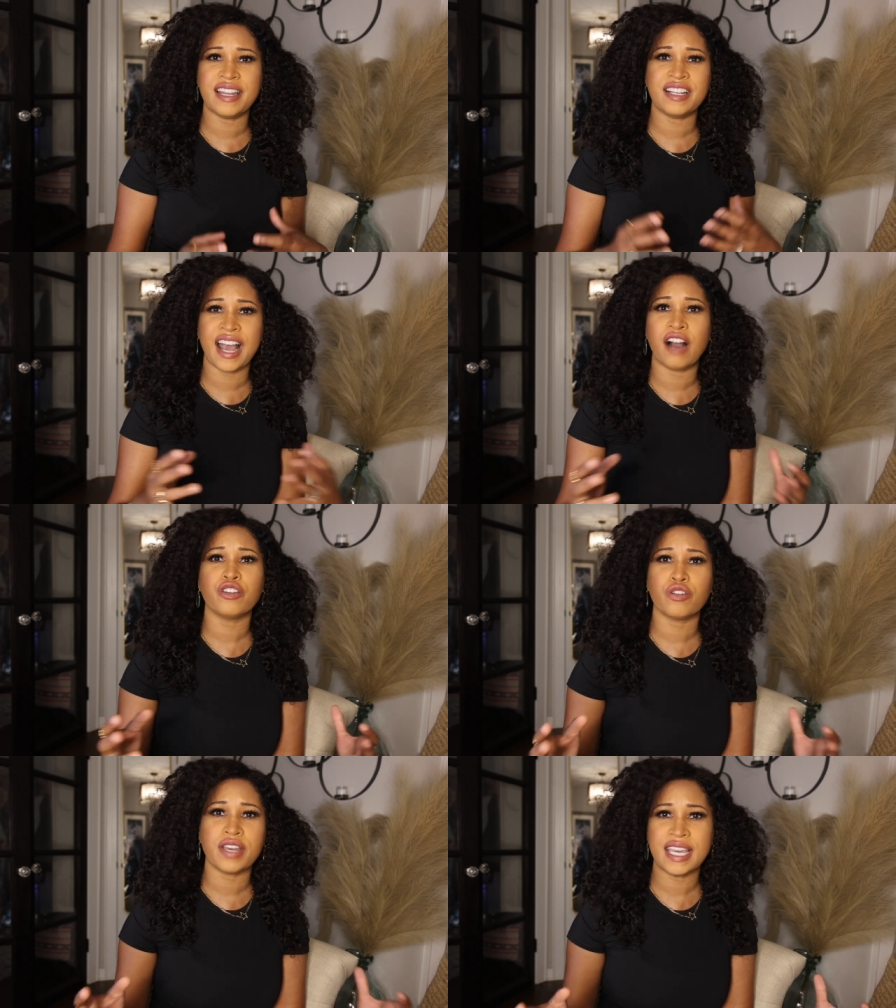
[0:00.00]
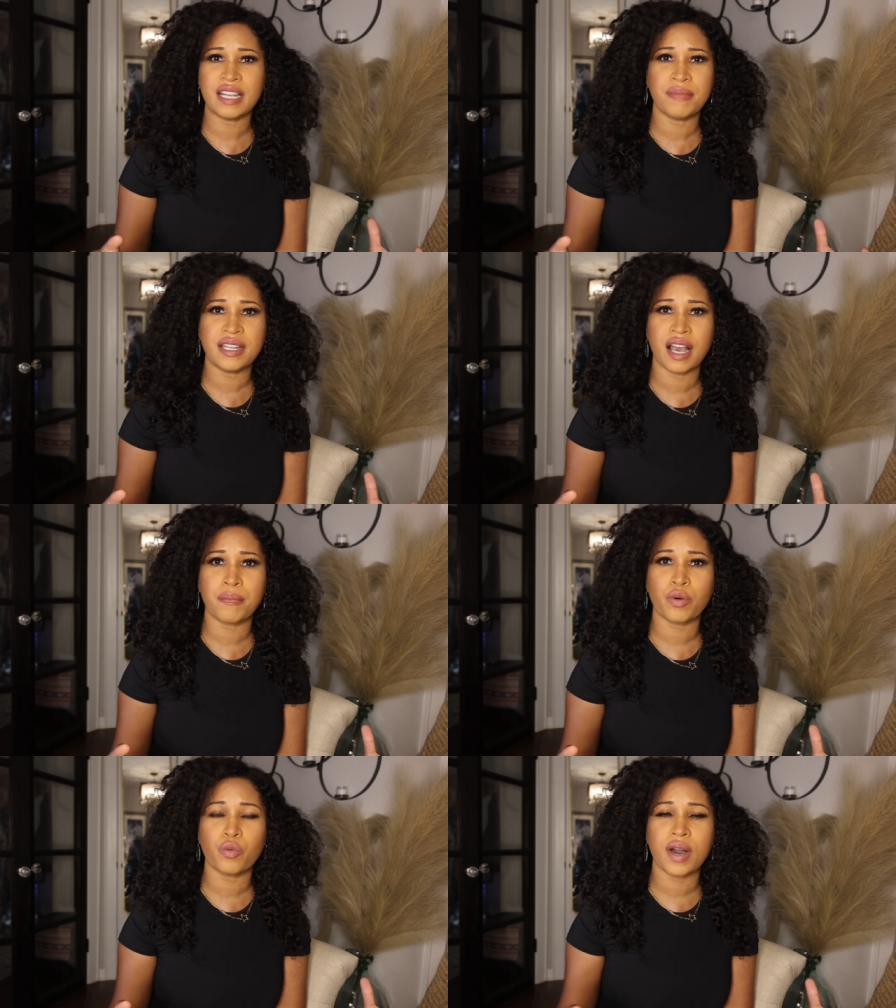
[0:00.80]
and now you're enemy
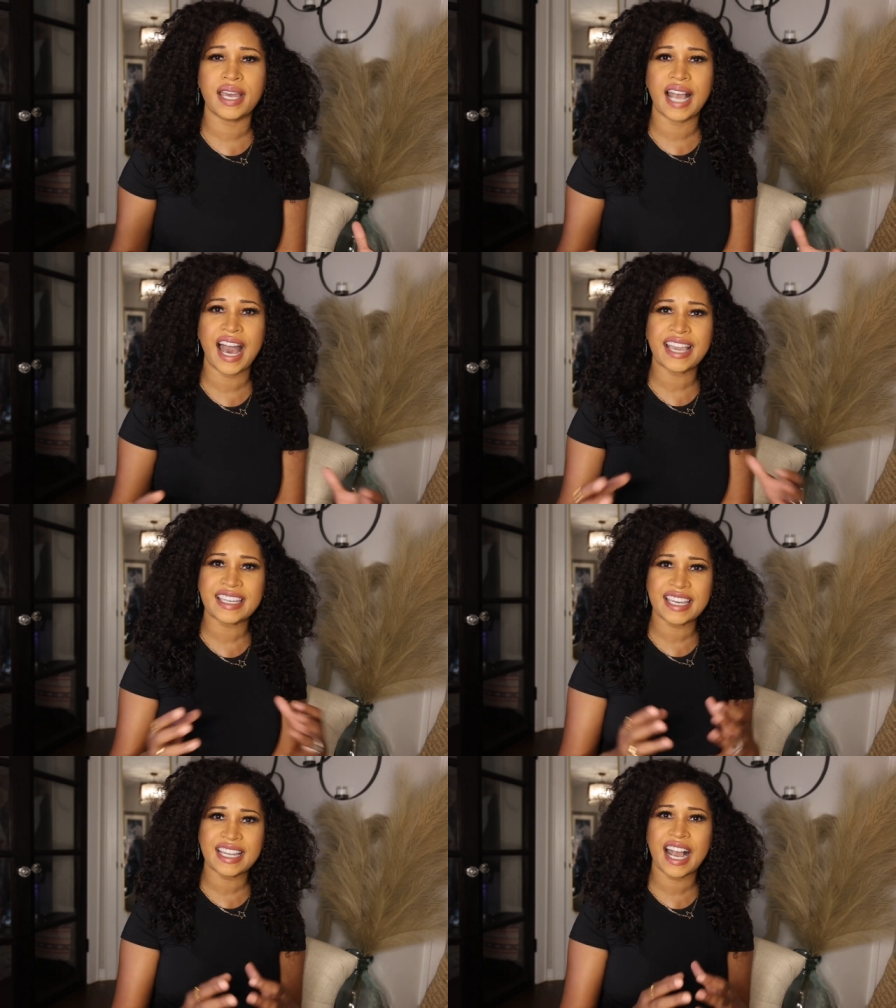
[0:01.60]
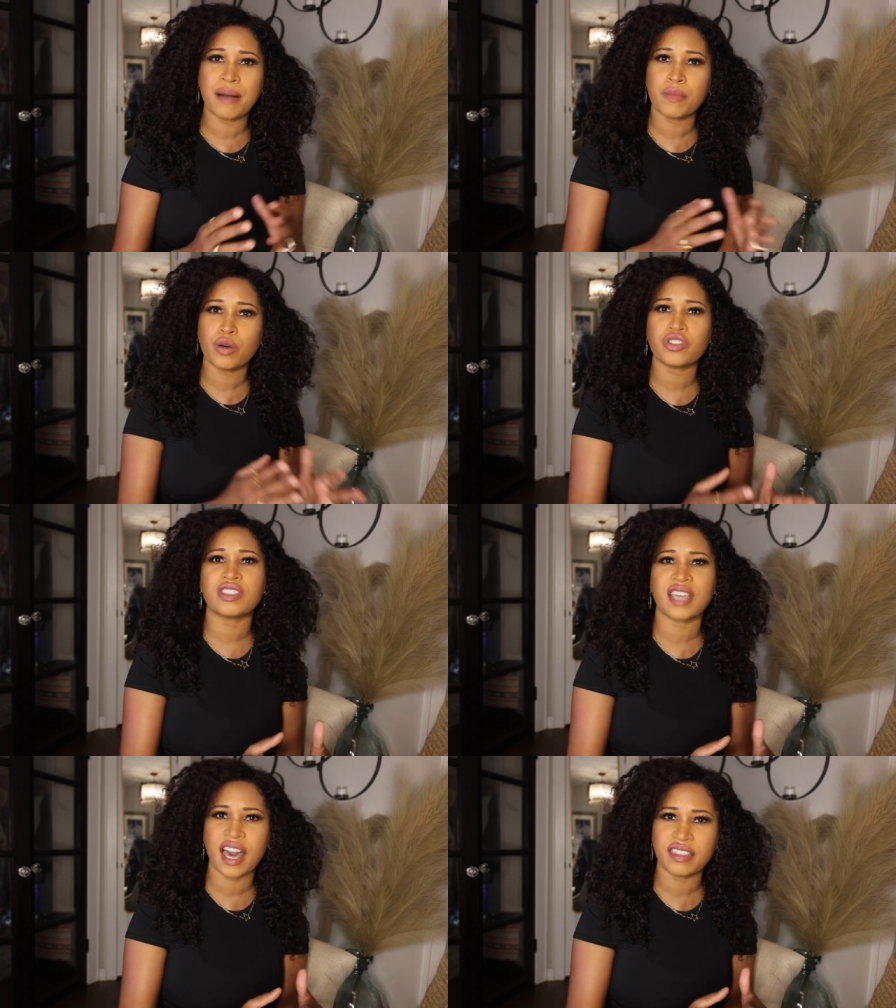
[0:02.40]
number one. I get how
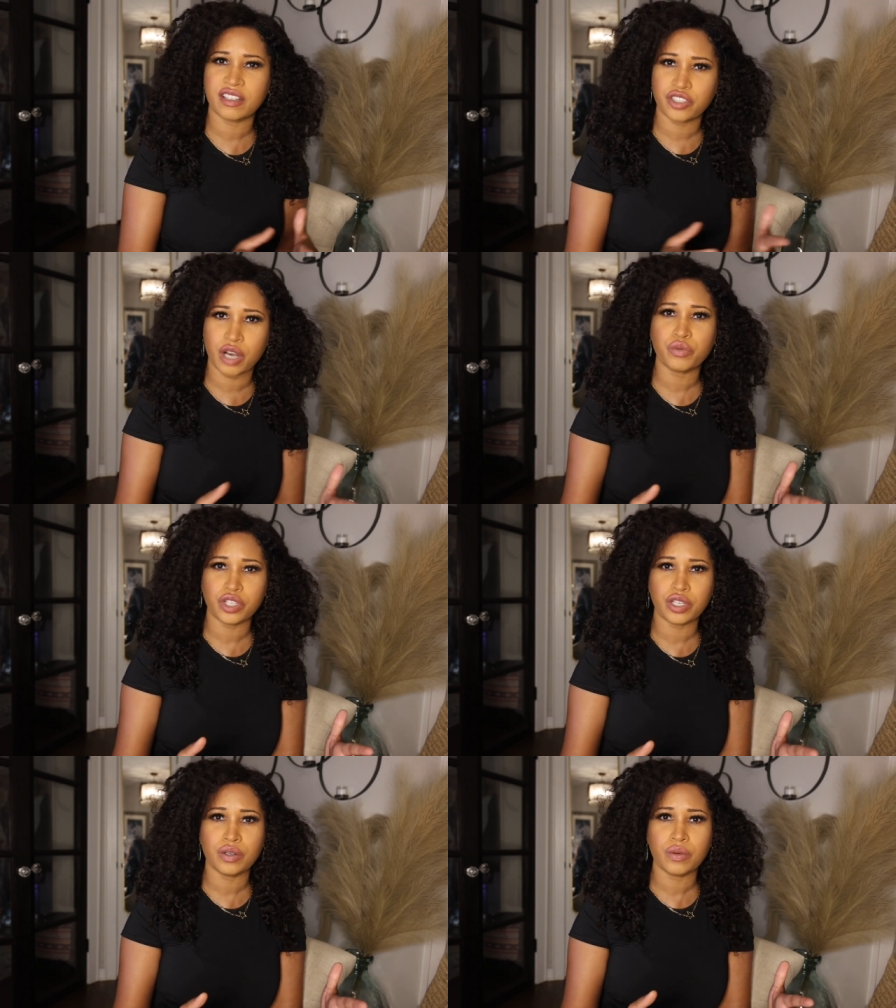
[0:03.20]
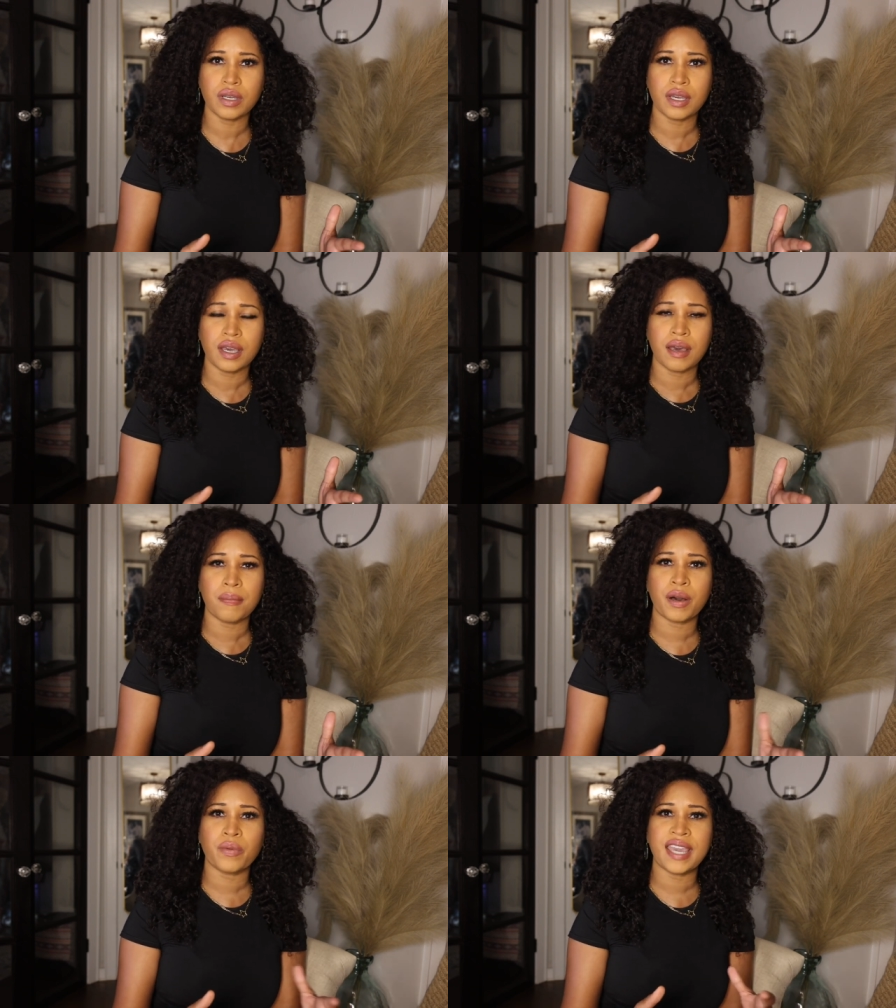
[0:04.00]
Moses got there, don't you?
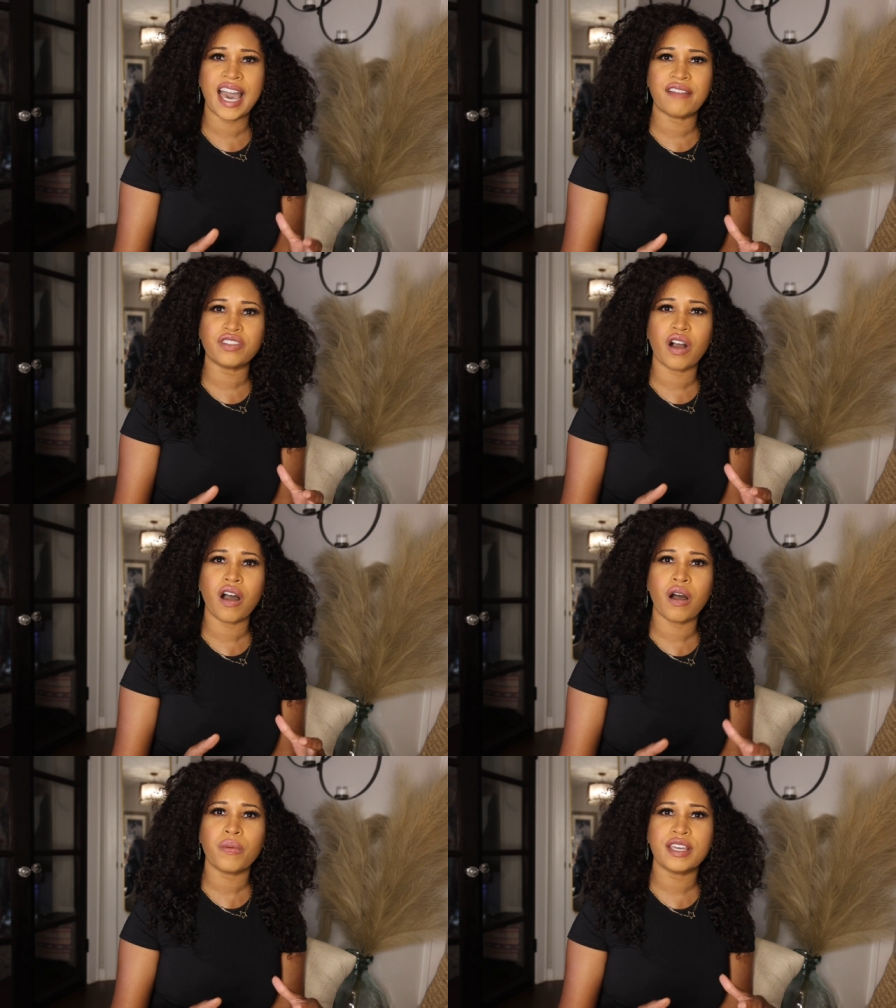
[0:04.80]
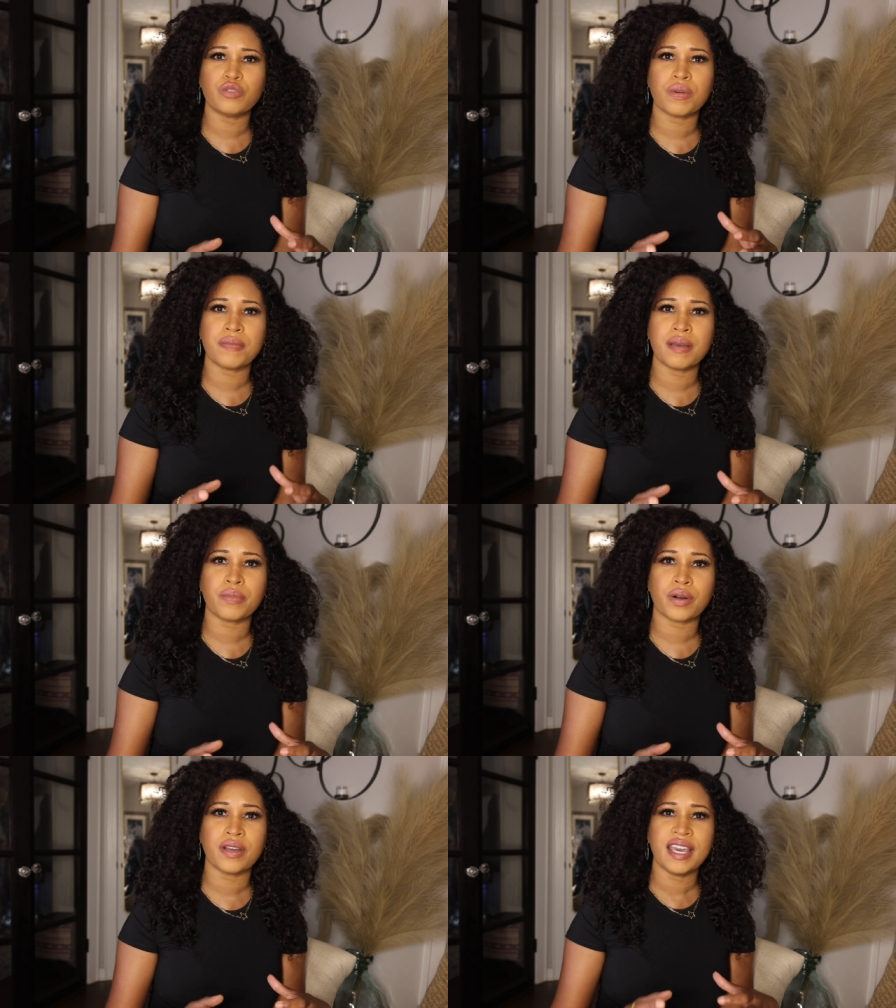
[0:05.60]
But we have to always
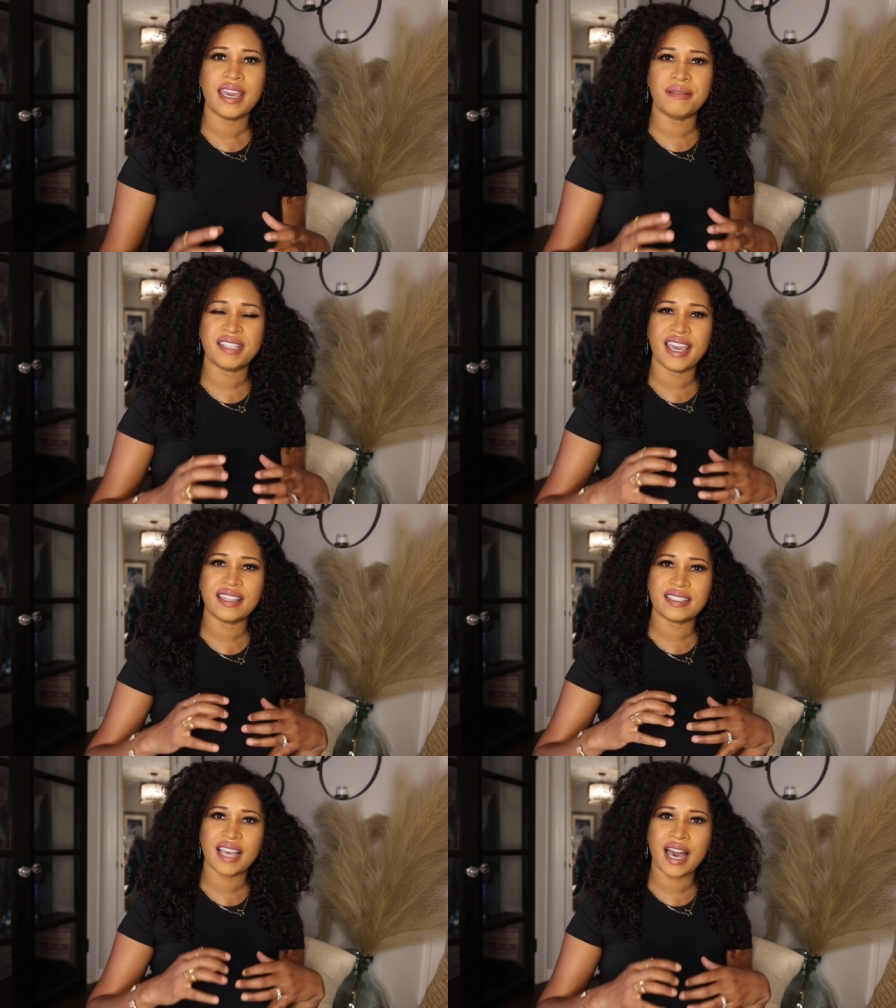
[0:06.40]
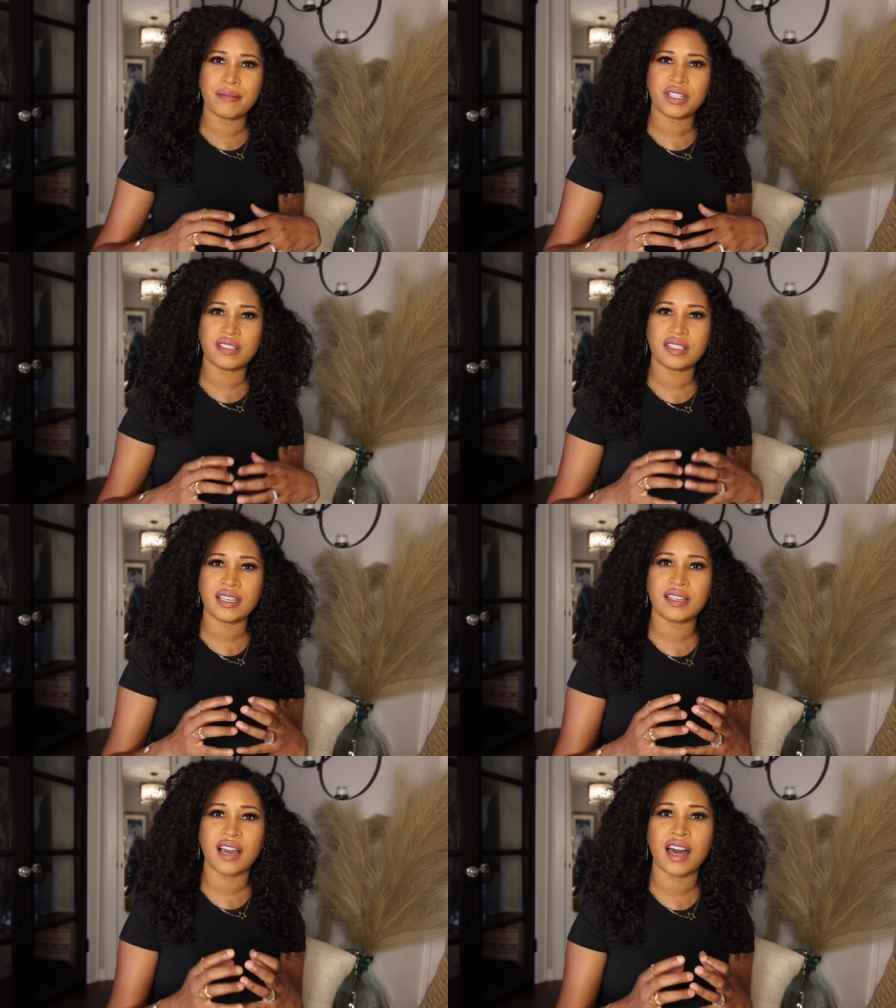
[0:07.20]
remember and take the time to
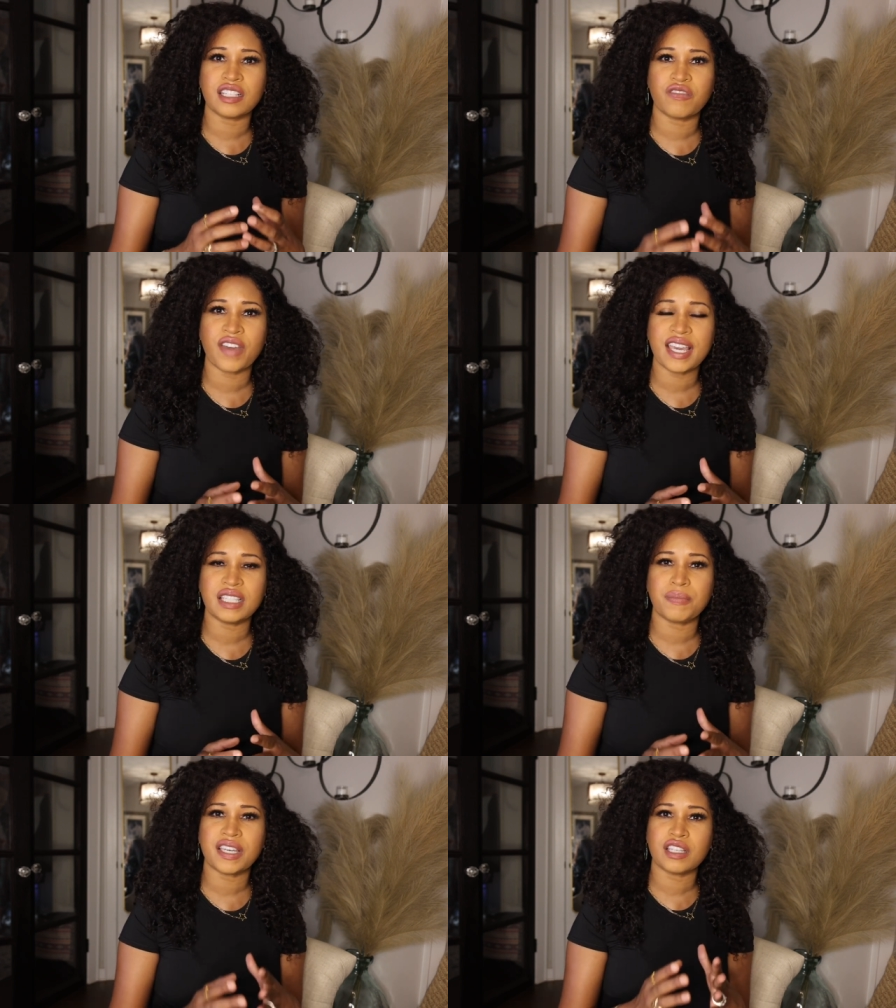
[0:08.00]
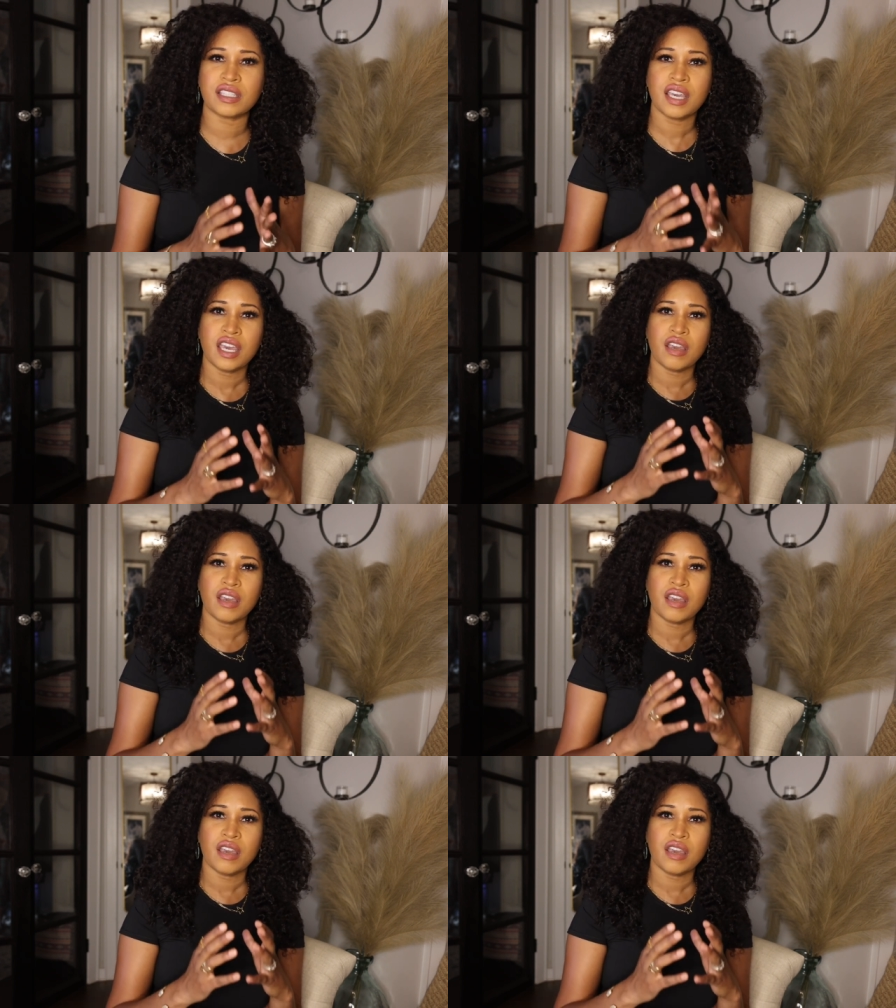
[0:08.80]
seek God's face, because